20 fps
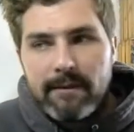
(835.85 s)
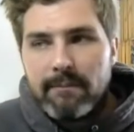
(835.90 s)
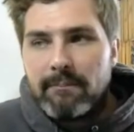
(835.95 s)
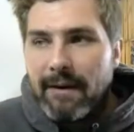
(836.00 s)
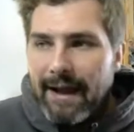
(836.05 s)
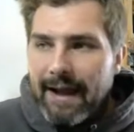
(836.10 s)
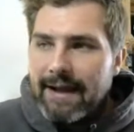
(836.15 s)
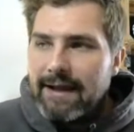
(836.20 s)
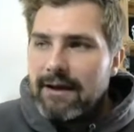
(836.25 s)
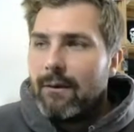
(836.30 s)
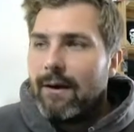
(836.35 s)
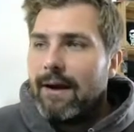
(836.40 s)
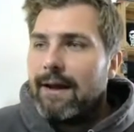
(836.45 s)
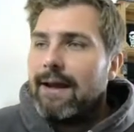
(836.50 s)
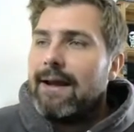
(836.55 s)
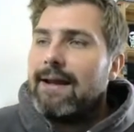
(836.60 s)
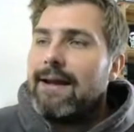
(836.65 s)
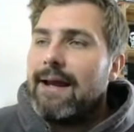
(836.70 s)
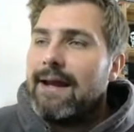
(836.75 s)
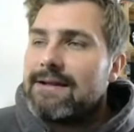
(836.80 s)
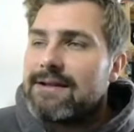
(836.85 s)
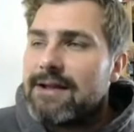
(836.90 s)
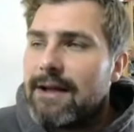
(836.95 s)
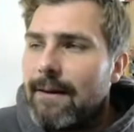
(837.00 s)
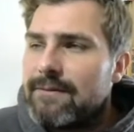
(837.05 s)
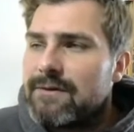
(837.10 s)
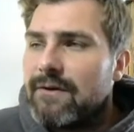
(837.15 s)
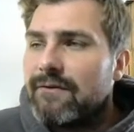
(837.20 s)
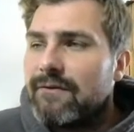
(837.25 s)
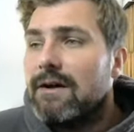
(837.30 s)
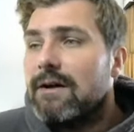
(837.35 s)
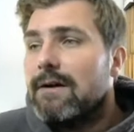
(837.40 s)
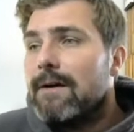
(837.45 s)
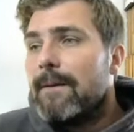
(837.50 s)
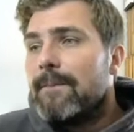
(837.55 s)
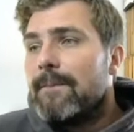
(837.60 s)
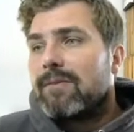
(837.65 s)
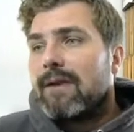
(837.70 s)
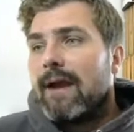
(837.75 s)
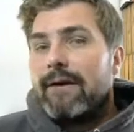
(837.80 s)
But anyway, in terms of
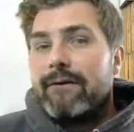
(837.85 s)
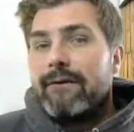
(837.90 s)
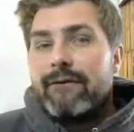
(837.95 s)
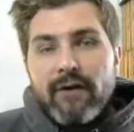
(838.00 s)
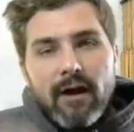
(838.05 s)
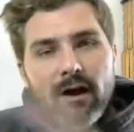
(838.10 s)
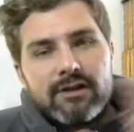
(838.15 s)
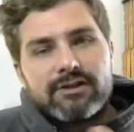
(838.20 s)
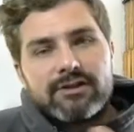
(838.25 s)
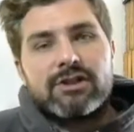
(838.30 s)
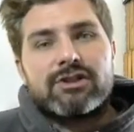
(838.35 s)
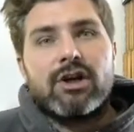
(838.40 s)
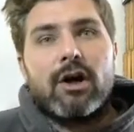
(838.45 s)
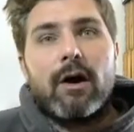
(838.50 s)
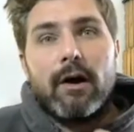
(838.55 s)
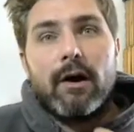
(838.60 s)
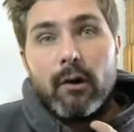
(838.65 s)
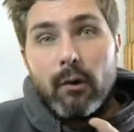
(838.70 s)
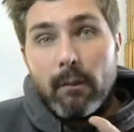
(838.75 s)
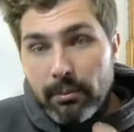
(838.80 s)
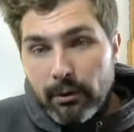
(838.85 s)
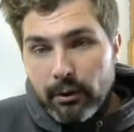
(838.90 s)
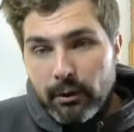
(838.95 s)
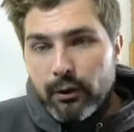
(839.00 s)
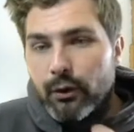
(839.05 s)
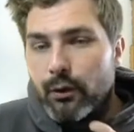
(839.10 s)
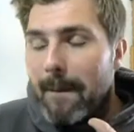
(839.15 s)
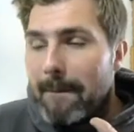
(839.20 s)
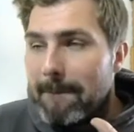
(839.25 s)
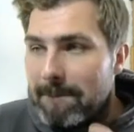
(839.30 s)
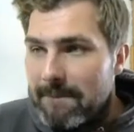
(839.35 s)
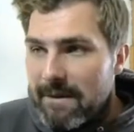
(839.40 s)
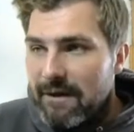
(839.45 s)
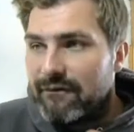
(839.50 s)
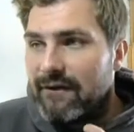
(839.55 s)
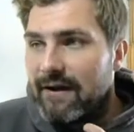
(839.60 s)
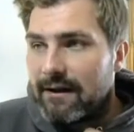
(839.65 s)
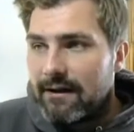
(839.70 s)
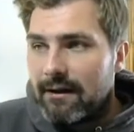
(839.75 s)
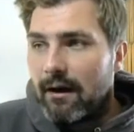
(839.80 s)
a versatile blue
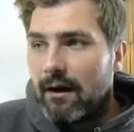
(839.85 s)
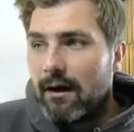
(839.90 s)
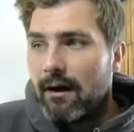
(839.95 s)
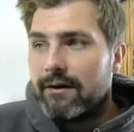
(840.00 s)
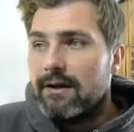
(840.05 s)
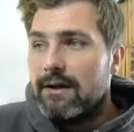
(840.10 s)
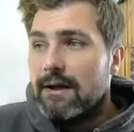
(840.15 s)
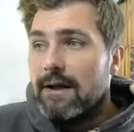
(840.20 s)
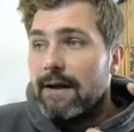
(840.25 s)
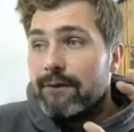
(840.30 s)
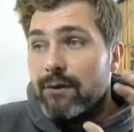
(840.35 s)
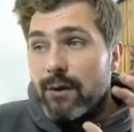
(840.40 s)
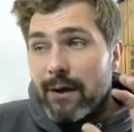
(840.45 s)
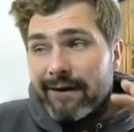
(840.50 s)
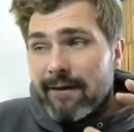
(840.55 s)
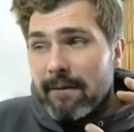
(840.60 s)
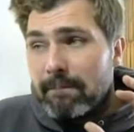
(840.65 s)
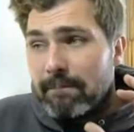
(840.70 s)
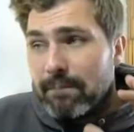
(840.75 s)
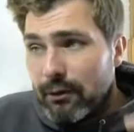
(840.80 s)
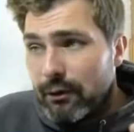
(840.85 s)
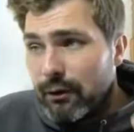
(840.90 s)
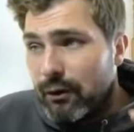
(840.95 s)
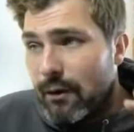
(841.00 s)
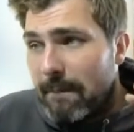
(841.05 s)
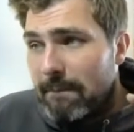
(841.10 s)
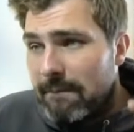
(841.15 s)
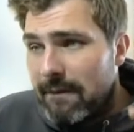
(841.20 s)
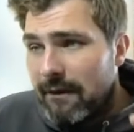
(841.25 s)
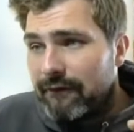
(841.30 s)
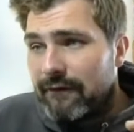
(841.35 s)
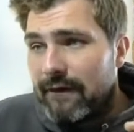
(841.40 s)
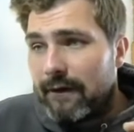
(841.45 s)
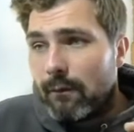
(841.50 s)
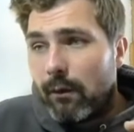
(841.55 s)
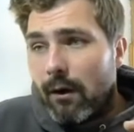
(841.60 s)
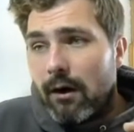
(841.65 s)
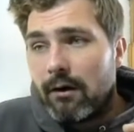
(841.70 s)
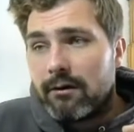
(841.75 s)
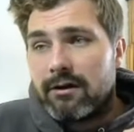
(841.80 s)
mythic card, if you have a blue mythic
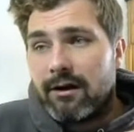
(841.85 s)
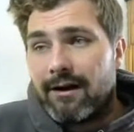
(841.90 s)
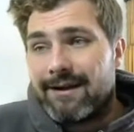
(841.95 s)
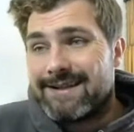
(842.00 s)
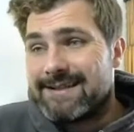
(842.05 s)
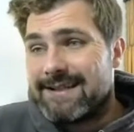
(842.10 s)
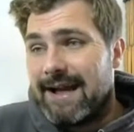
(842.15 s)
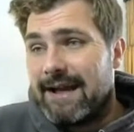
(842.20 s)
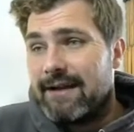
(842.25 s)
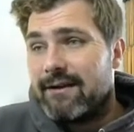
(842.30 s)
wild card sat in your